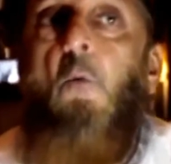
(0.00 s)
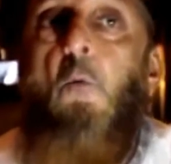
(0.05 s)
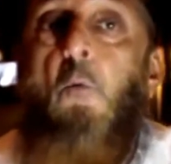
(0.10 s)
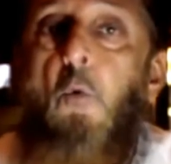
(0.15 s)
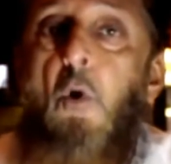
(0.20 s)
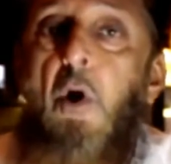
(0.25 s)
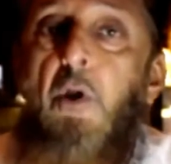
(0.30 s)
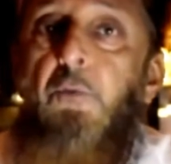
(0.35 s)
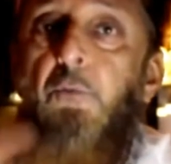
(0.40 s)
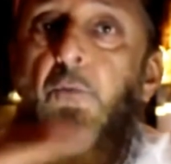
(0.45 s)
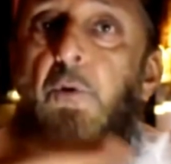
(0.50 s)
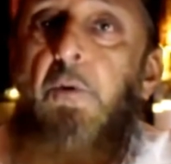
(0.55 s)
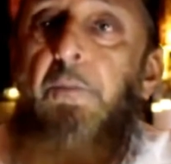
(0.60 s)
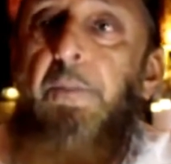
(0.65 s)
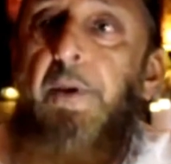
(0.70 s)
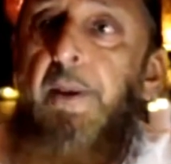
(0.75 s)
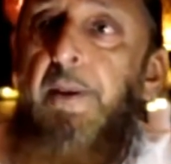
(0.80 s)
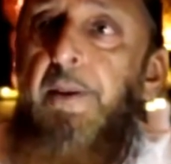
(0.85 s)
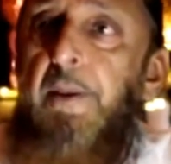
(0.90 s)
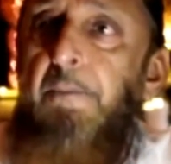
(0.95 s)
What
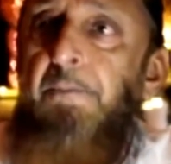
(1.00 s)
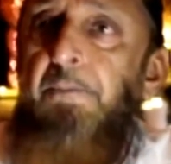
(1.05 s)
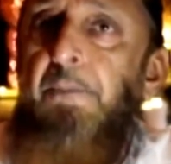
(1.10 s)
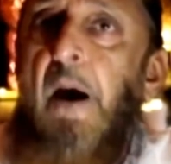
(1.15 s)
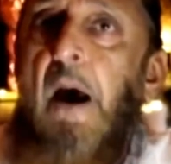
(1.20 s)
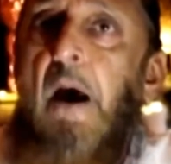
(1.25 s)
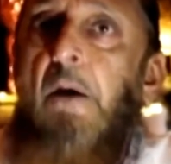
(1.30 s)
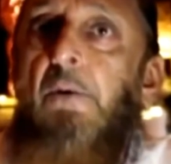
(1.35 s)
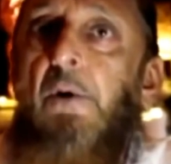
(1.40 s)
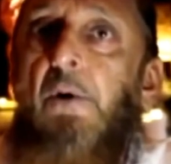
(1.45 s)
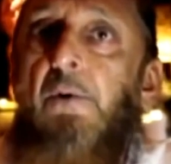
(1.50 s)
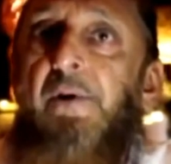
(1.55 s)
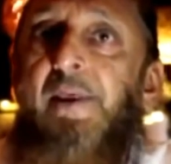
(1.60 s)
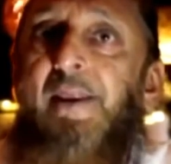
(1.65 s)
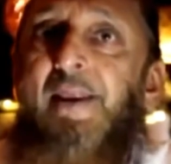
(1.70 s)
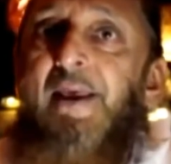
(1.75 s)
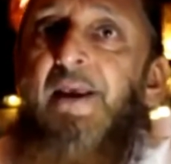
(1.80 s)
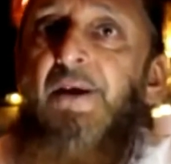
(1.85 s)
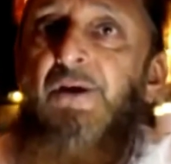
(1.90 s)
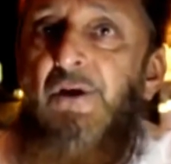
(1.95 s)
will be the power
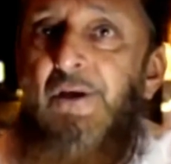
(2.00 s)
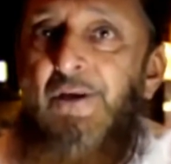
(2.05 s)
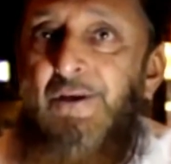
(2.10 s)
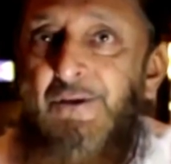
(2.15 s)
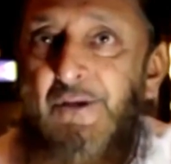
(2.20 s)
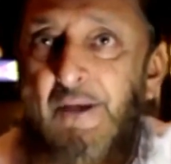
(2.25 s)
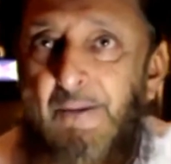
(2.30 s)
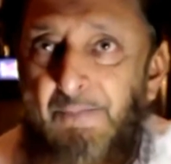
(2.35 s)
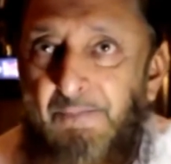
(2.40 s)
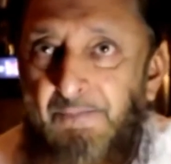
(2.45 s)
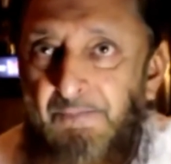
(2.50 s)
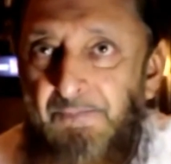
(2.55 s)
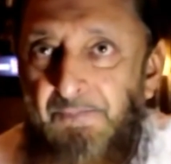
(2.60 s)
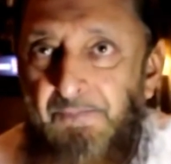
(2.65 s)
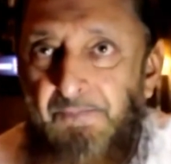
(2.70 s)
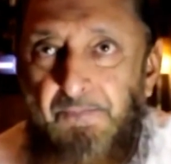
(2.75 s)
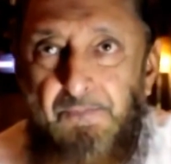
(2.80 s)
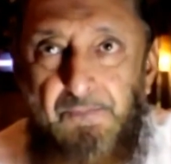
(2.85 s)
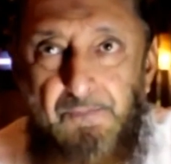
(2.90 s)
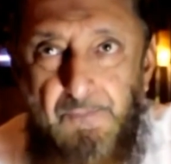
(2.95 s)
relationship?
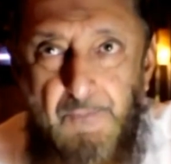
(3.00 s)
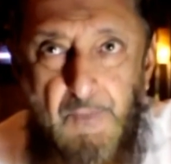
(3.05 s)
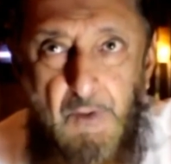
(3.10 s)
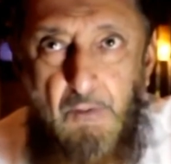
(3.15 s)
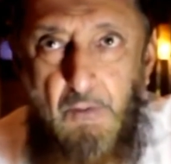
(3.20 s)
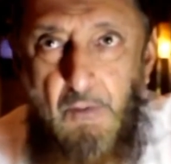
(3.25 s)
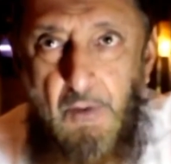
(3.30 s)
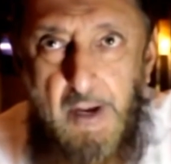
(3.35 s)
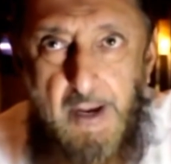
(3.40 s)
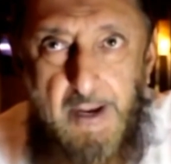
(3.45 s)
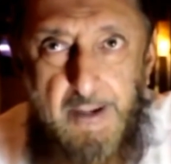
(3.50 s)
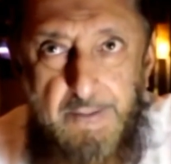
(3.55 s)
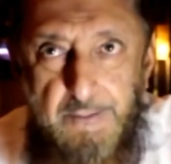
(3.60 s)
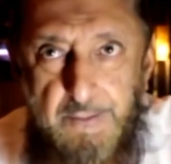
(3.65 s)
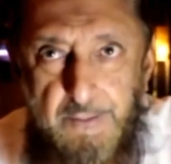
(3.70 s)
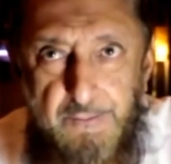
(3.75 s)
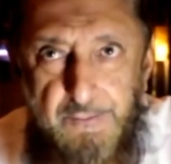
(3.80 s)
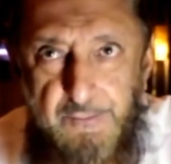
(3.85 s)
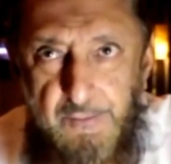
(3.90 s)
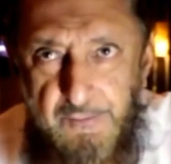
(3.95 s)
The
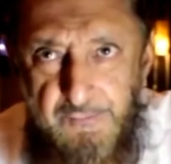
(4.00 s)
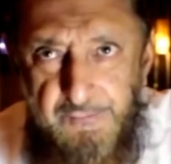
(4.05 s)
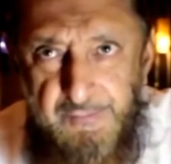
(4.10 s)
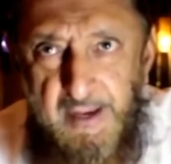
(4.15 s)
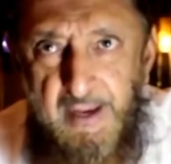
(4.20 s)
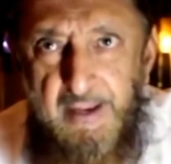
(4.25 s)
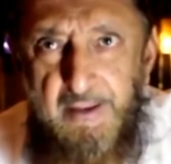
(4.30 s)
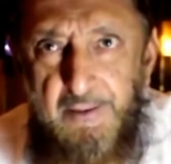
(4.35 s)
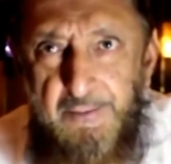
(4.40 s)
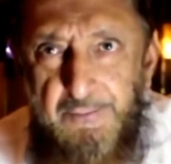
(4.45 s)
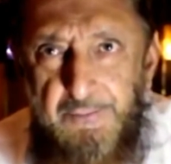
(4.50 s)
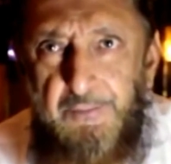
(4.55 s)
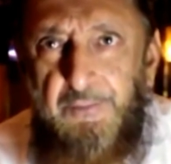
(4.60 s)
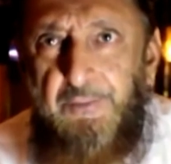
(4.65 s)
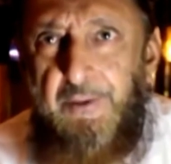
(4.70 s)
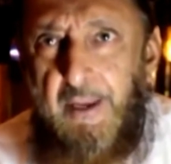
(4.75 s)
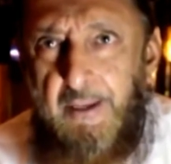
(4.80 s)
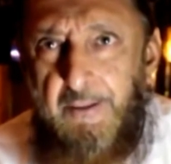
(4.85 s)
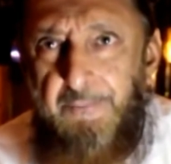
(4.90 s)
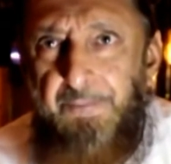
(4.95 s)
Quran is silent
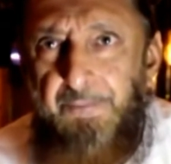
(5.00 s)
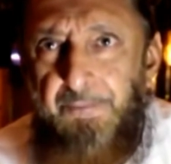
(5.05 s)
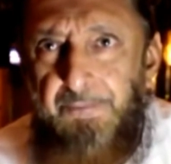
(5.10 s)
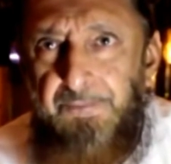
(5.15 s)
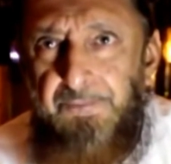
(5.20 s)
on that.